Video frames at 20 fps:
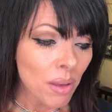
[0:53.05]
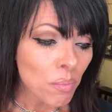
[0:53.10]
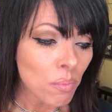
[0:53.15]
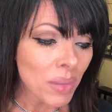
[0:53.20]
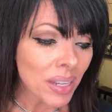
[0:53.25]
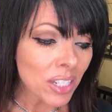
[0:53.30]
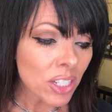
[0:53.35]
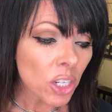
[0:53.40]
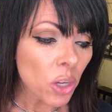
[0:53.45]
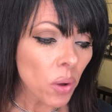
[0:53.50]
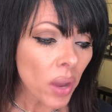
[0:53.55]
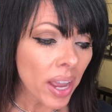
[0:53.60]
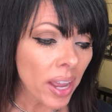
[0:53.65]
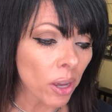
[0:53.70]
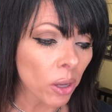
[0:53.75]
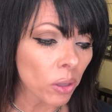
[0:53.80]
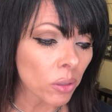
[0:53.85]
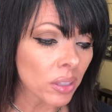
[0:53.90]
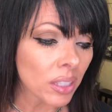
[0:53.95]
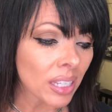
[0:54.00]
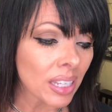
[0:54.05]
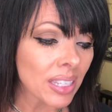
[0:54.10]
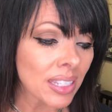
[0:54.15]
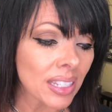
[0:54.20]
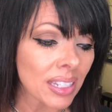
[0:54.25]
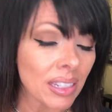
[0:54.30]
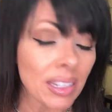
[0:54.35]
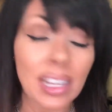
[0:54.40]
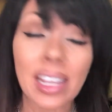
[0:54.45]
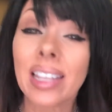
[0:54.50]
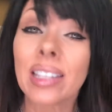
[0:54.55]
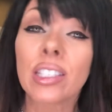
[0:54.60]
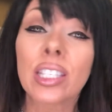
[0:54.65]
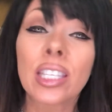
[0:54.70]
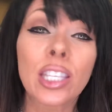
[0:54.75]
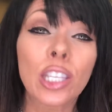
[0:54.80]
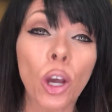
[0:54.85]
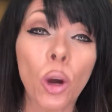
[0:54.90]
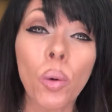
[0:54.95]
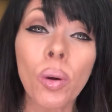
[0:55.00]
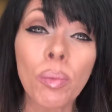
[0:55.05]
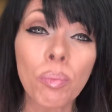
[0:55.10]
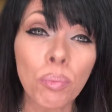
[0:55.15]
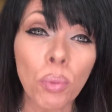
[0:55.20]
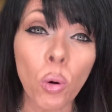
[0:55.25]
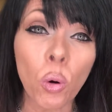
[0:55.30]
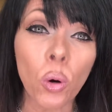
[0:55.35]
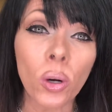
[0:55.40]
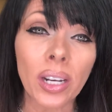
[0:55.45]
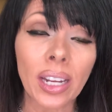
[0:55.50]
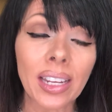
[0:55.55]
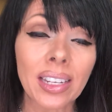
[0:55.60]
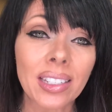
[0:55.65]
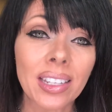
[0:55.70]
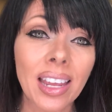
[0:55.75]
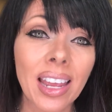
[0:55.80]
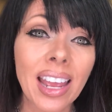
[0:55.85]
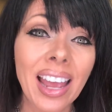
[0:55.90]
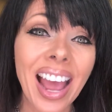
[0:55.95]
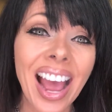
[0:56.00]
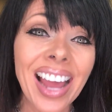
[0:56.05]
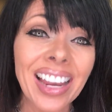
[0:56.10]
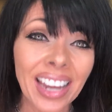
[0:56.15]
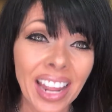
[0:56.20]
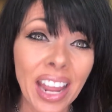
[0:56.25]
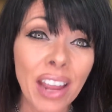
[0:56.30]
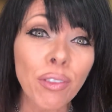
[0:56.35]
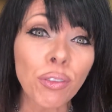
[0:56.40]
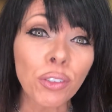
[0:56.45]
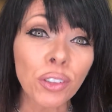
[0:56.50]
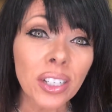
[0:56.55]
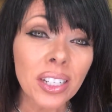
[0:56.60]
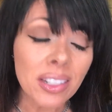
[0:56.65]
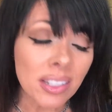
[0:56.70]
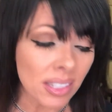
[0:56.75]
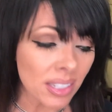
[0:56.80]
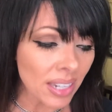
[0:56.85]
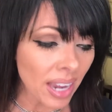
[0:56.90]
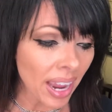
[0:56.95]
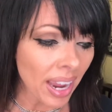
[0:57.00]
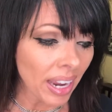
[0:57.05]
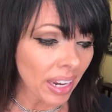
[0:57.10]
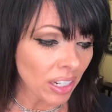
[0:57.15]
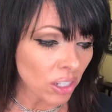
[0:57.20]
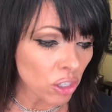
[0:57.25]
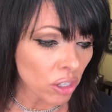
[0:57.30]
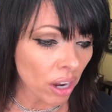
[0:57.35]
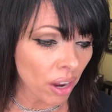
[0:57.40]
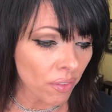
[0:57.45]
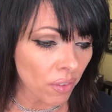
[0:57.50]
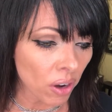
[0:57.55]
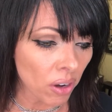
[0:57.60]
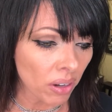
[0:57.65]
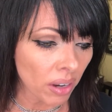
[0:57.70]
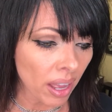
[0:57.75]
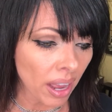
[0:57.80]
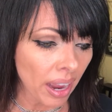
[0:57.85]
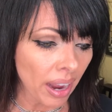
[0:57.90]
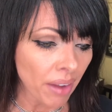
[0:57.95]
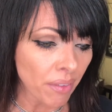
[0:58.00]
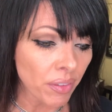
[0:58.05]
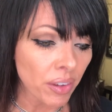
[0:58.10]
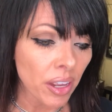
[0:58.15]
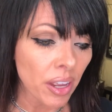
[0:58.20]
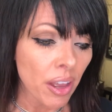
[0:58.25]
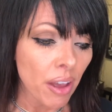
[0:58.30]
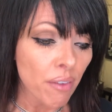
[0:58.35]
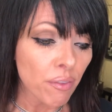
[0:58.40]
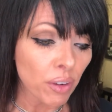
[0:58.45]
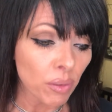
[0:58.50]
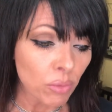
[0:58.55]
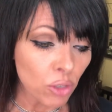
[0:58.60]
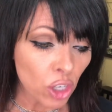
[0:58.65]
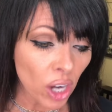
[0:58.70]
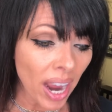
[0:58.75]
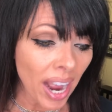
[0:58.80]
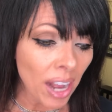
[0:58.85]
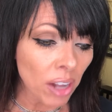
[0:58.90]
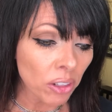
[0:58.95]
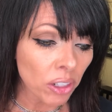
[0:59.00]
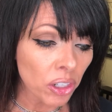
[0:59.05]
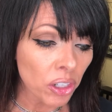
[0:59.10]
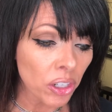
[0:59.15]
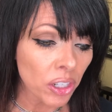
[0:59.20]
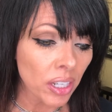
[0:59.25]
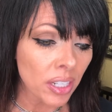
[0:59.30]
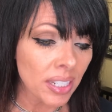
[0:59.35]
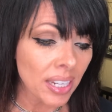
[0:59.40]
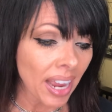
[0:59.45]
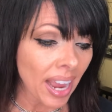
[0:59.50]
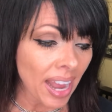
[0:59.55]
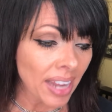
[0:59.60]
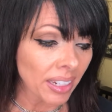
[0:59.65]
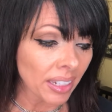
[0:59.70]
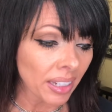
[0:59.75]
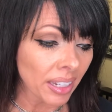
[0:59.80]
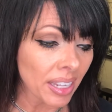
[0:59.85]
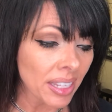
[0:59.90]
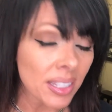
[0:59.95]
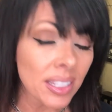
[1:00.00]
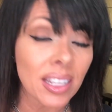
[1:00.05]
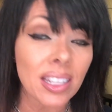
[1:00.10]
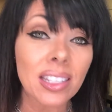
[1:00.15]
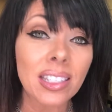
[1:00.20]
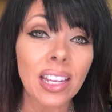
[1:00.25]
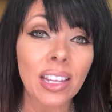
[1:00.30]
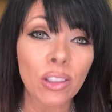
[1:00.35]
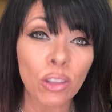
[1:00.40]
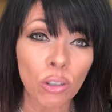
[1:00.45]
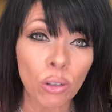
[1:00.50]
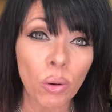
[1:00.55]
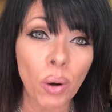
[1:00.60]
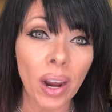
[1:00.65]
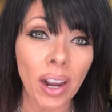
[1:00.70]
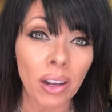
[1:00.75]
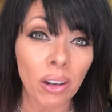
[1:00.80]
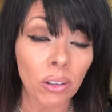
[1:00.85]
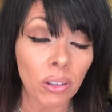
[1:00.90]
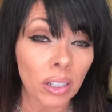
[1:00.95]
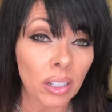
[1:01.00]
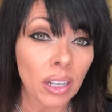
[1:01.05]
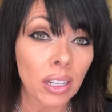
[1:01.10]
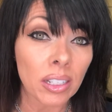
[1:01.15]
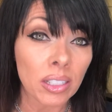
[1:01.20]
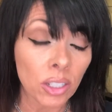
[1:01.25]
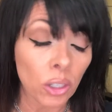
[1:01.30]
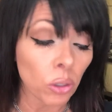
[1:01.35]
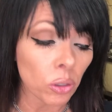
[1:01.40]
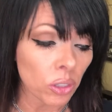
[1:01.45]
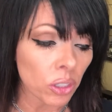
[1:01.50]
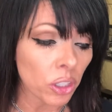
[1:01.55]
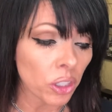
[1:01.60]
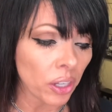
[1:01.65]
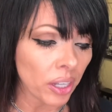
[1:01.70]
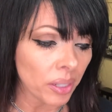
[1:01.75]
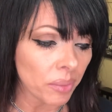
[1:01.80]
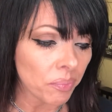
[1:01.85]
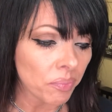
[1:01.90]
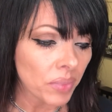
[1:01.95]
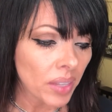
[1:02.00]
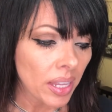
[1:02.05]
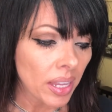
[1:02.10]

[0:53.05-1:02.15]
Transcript: Mental health is so important at every stage of our life, from childhood to adolescence and throughout adulthood.